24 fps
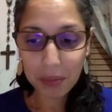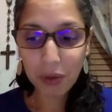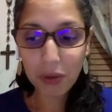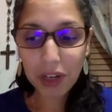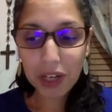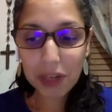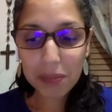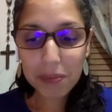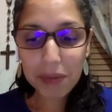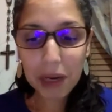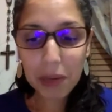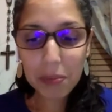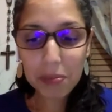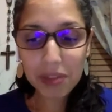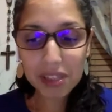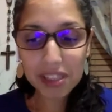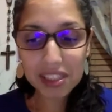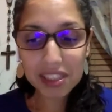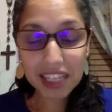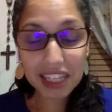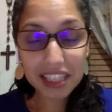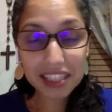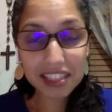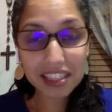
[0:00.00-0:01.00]
But what about
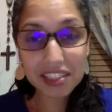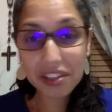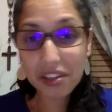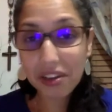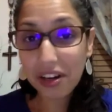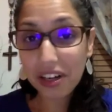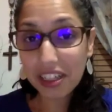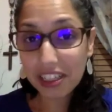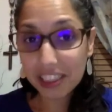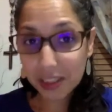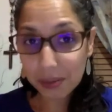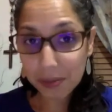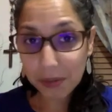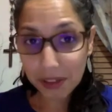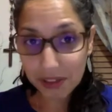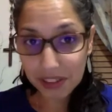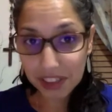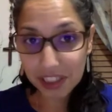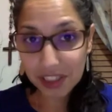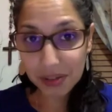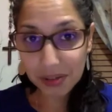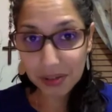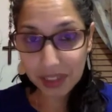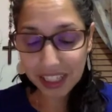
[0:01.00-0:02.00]
protecting your heart
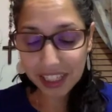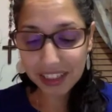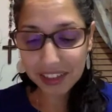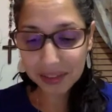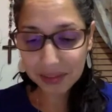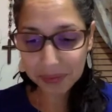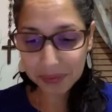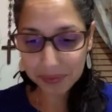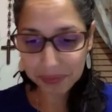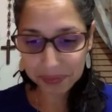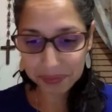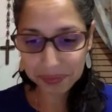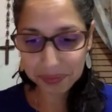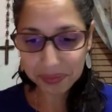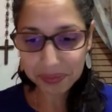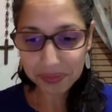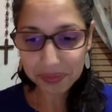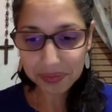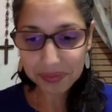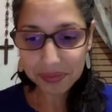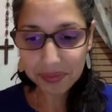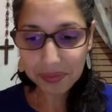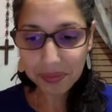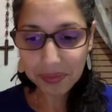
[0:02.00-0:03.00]
spiritually?
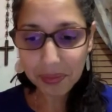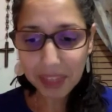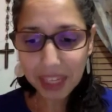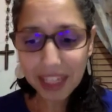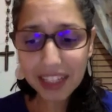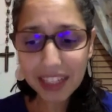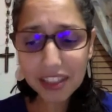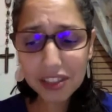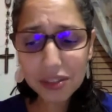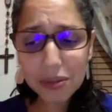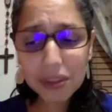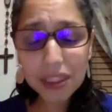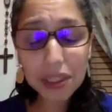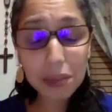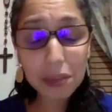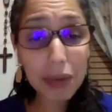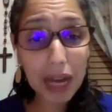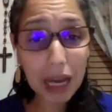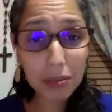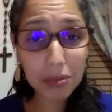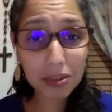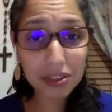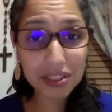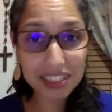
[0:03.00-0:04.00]
Here's what the
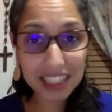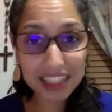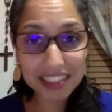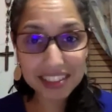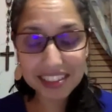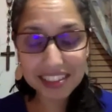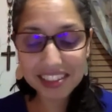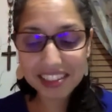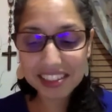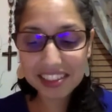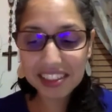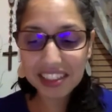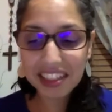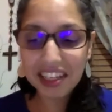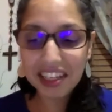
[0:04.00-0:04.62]
Bible says.